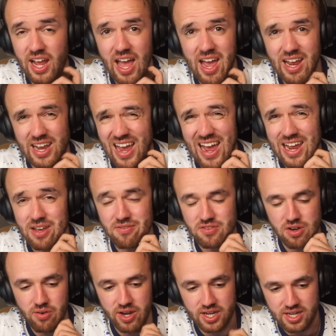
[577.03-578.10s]
I have
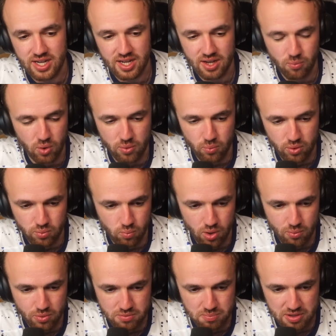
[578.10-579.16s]
no idea what
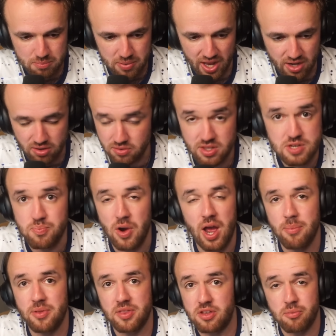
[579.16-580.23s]
would be better. It's
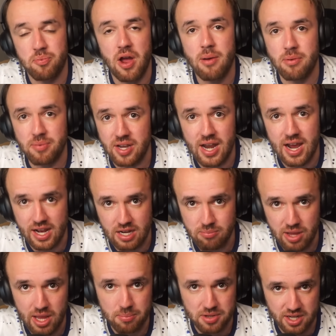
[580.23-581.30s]
probably, you're probably not going to
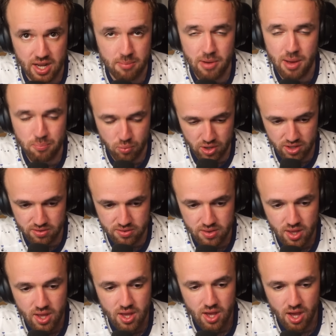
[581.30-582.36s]
be able to come up with
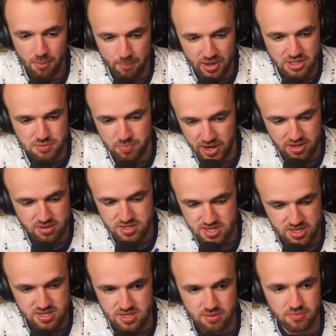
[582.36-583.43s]
a much better
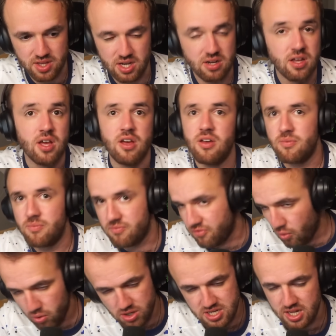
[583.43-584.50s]
system than
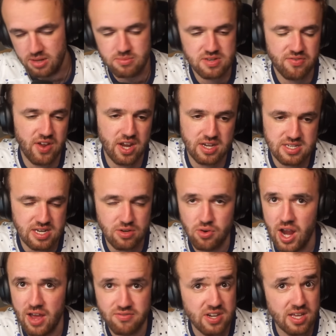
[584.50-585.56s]
four teams fantasy
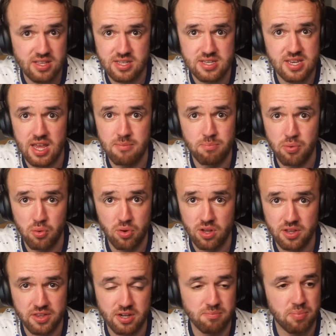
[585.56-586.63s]
draft out of the same
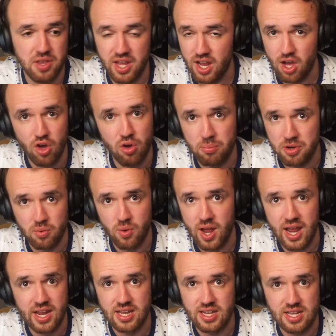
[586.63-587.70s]
pool, then play a home and
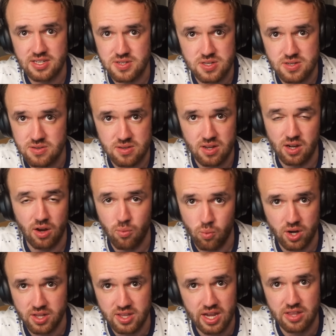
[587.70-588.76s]
away against, you know,
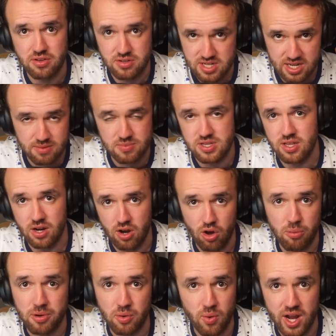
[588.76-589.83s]
one of the other teams, then a
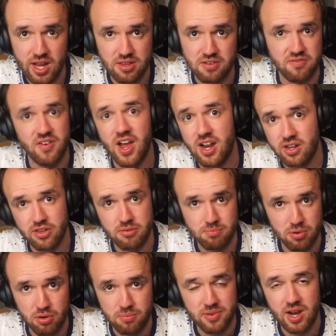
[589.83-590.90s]
home and away in the final, and
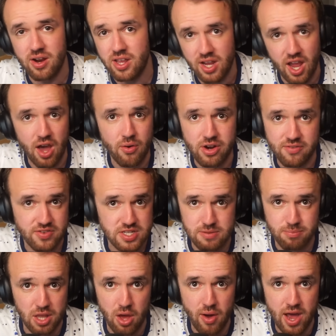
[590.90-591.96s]
boom, there you go. And if it's a
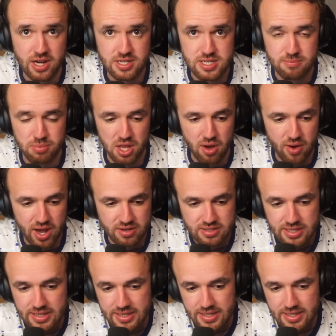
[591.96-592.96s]
blowout, it's a blowout.